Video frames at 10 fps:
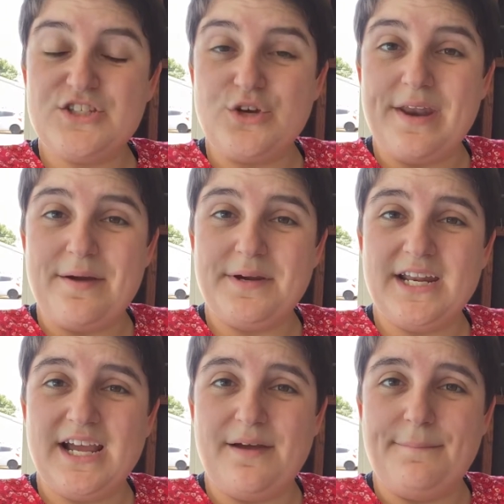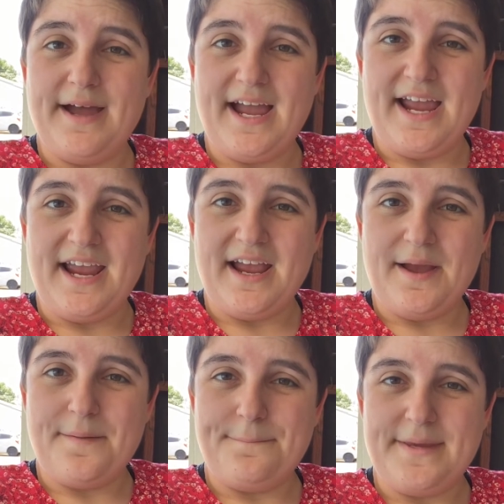So now I'm gonna cut my
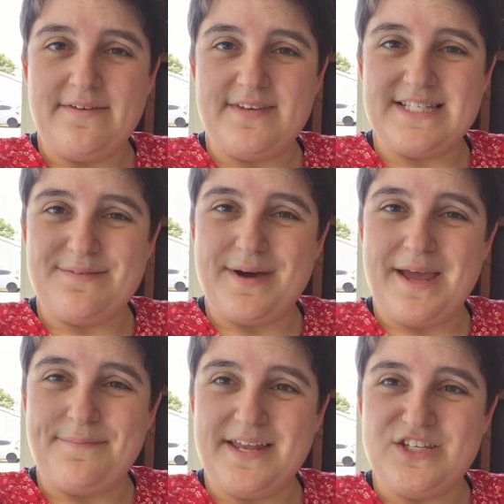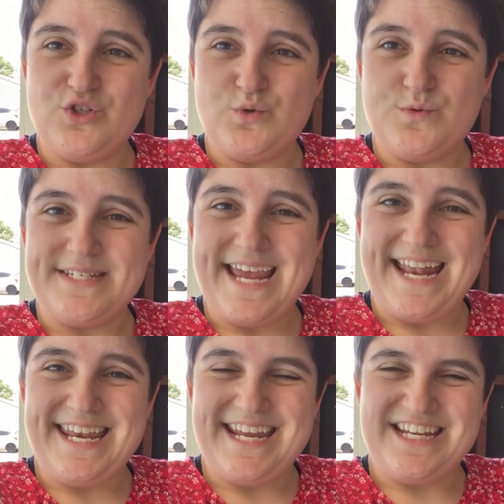PVC pipe into
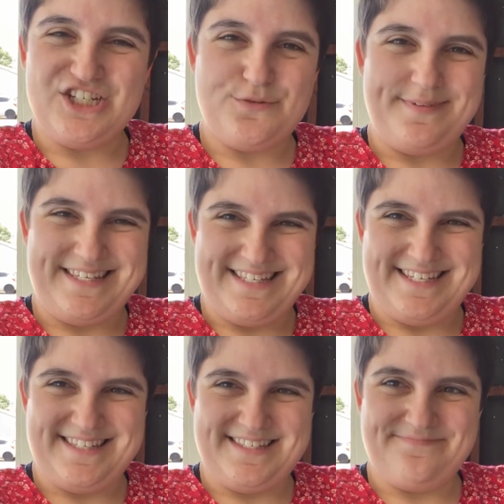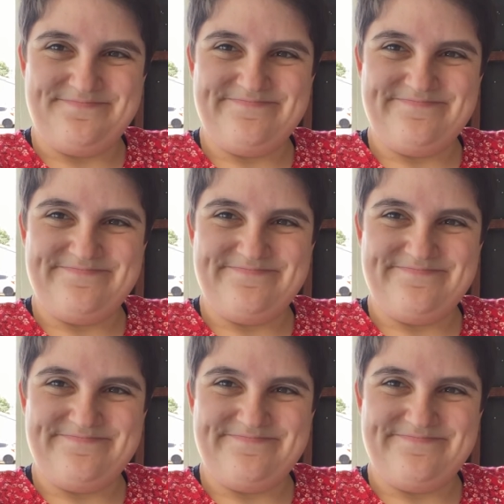10 inch pieces.